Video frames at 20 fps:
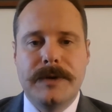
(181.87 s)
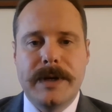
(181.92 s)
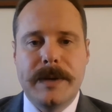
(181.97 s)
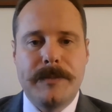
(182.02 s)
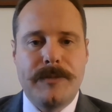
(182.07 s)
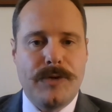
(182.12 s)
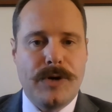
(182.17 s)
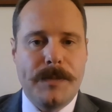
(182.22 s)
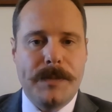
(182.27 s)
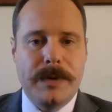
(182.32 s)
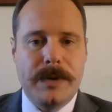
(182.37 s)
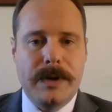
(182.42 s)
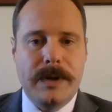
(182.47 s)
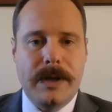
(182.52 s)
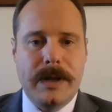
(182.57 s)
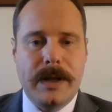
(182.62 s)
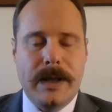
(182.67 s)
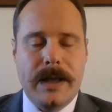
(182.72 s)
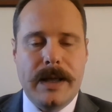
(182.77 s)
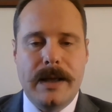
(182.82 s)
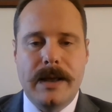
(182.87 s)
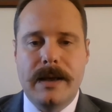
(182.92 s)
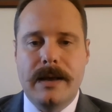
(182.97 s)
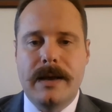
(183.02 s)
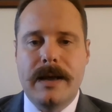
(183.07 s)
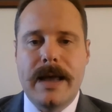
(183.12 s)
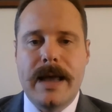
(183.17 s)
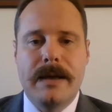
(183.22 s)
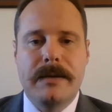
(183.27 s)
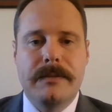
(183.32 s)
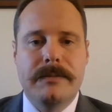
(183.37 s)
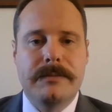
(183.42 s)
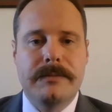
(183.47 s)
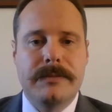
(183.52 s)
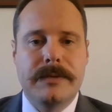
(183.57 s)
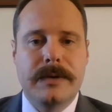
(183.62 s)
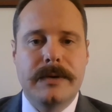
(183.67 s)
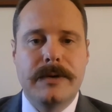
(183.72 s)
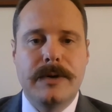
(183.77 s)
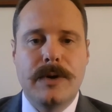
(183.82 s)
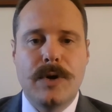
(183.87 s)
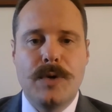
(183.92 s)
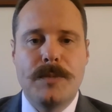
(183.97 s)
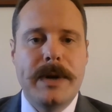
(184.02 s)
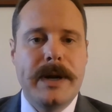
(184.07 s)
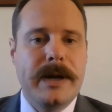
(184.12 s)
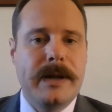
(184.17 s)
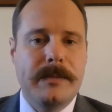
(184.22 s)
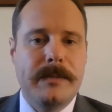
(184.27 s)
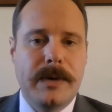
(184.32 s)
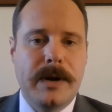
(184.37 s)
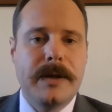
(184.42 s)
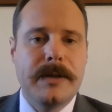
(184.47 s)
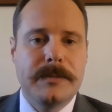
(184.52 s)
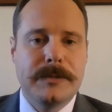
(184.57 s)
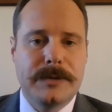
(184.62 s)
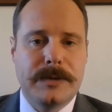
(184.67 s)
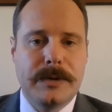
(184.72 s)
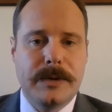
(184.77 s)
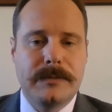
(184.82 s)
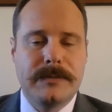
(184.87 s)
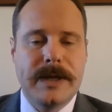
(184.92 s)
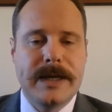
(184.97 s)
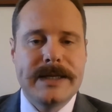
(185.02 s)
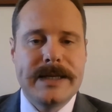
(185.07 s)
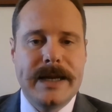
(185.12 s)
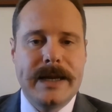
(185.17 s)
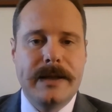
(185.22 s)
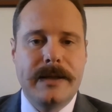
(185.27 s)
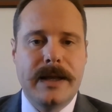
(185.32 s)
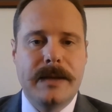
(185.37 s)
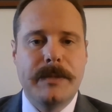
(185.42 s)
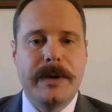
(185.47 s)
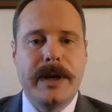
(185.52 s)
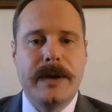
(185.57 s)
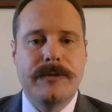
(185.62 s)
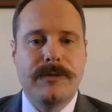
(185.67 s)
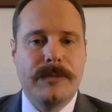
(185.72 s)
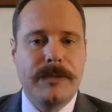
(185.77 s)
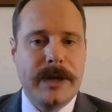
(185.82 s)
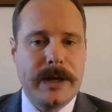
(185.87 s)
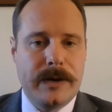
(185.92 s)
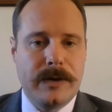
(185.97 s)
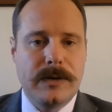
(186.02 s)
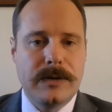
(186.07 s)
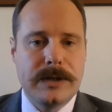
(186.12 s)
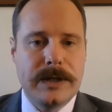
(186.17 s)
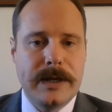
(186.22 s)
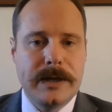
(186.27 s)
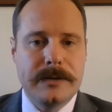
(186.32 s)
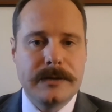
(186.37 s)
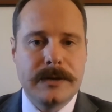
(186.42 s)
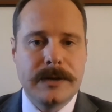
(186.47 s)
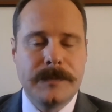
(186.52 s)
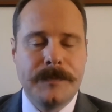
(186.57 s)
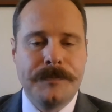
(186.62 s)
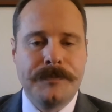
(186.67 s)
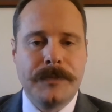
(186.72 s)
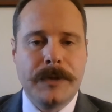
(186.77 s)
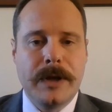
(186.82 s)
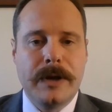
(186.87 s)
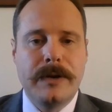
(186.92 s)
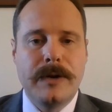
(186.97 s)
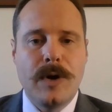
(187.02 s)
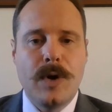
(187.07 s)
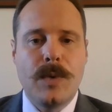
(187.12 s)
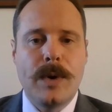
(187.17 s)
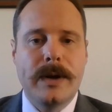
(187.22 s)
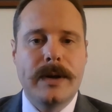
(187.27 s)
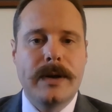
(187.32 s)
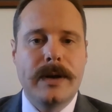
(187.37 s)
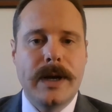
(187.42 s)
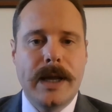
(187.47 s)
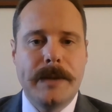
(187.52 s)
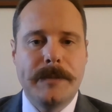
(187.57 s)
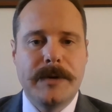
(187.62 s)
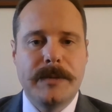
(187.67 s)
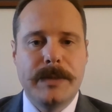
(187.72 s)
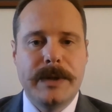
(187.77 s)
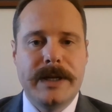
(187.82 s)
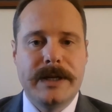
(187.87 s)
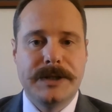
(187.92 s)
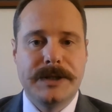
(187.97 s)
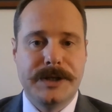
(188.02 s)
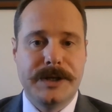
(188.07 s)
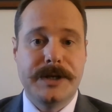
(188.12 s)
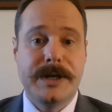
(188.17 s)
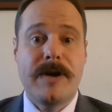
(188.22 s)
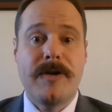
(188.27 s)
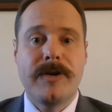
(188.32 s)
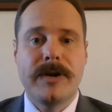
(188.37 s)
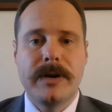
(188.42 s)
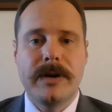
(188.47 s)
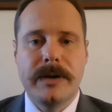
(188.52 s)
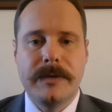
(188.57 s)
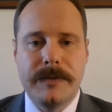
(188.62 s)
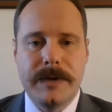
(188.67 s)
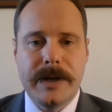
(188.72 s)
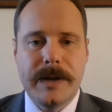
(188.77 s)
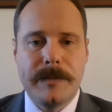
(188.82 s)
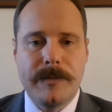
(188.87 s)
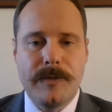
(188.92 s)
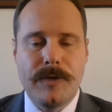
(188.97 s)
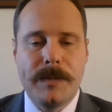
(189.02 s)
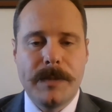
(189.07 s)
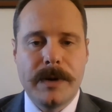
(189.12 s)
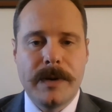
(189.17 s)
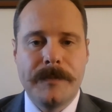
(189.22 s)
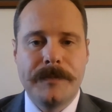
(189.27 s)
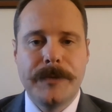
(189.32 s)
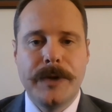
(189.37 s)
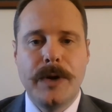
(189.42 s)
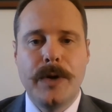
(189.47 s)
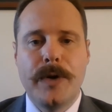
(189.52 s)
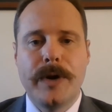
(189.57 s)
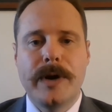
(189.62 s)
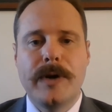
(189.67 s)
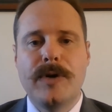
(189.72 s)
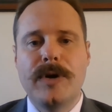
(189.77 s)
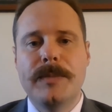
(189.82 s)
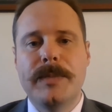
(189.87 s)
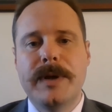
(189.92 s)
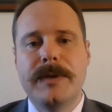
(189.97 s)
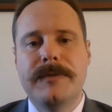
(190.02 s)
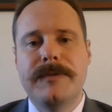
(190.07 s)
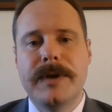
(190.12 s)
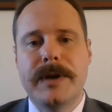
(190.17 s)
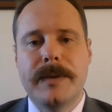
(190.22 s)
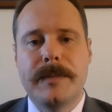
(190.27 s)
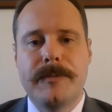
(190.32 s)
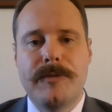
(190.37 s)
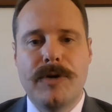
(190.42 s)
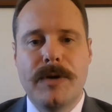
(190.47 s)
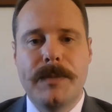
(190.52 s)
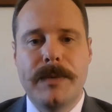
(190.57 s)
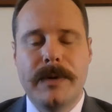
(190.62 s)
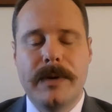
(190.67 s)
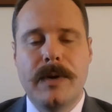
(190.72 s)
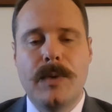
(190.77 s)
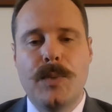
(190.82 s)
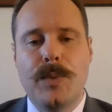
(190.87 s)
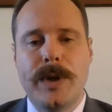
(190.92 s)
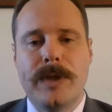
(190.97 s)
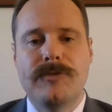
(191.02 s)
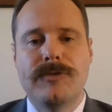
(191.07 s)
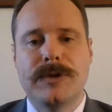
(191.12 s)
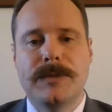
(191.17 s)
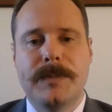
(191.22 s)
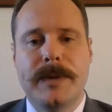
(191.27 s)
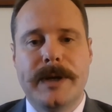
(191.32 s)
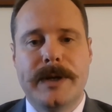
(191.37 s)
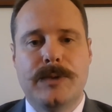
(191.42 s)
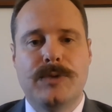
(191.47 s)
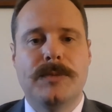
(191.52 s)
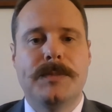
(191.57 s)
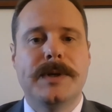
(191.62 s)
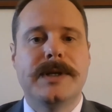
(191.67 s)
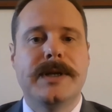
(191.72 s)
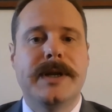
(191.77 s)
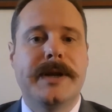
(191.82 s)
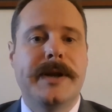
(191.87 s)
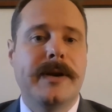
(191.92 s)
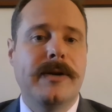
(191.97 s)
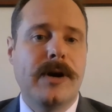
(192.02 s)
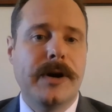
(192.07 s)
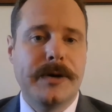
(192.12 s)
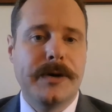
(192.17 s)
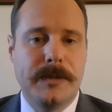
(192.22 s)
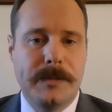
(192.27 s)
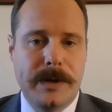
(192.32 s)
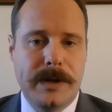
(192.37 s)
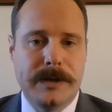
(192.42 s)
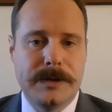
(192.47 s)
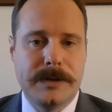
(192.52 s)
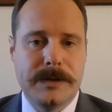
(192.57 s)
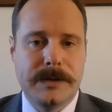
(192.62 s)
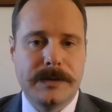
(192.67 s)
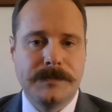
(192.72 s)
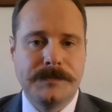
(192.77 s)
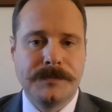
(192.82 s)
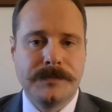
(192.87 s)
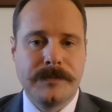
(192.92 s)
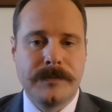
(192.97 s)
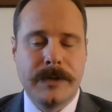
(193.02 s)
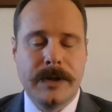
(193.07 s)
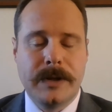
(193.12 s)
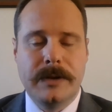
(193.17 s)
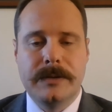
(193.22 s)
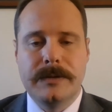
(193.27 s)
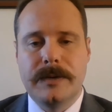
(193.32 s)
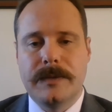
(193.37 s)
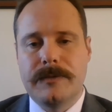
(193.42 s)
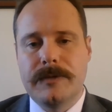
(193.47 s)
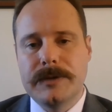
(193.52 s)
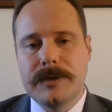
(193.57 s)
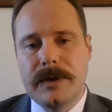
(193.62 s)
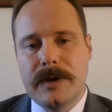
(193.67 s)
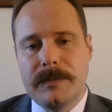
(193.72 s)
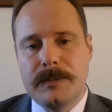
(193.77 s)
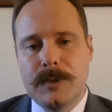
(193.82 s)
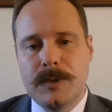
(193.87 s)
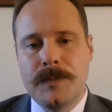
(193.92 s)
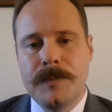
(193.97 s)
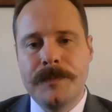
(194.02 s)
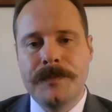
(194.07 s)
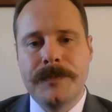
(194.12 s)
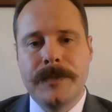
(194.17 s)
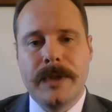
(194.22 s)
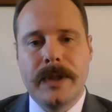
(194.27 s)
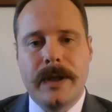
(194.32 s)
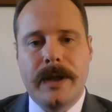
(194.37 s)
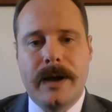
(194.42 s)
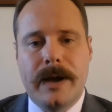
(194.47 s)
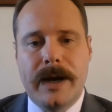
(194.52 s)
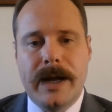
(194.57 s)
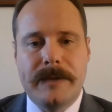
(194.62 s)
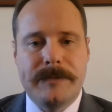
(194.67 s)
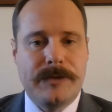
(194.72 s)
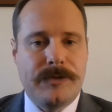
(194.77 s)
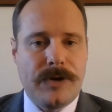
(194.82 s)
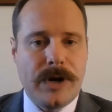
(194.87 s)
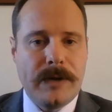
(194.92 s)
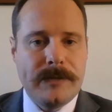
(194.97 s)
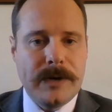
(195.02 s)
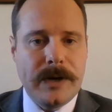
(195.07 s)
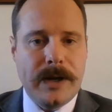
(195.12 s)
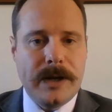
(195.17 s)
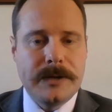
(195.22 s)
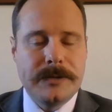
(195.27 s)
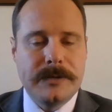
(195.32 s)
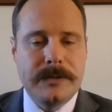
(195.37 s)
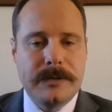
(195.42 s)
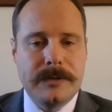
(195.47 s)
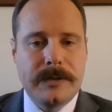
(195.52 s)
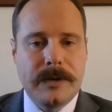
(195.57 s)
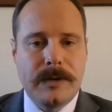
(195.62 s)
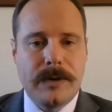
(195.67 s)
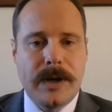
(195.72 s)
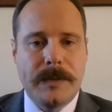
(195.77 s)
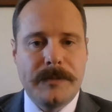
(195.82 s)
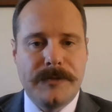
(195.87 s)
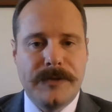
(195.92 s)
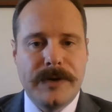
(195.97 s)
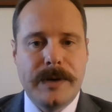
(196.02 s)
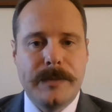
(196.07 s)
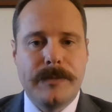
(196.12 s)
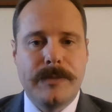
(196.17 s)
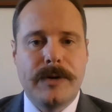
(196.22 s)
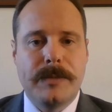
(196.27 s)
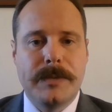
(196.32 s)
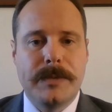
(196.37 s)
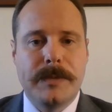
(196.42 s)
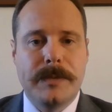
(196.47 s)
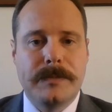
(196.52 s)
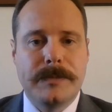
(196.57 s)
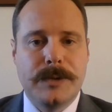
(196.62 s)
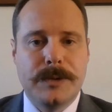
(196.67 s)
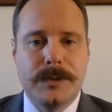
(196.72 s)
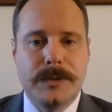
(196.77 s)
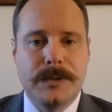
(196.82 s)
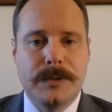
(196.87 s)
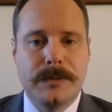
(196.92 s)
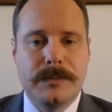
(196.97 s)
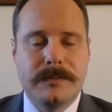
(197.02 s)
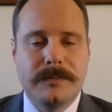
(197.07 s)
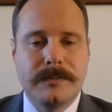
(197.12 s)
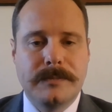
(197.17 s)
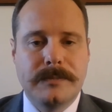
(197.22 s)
fit and proper uh, have no meaning by themselves. They take their meaning from their context. No one can claim to be generically fit and proper. You can only be fit and proper with respect to a particular occupation. So for example, I have a driver license, so I'm fit and proper to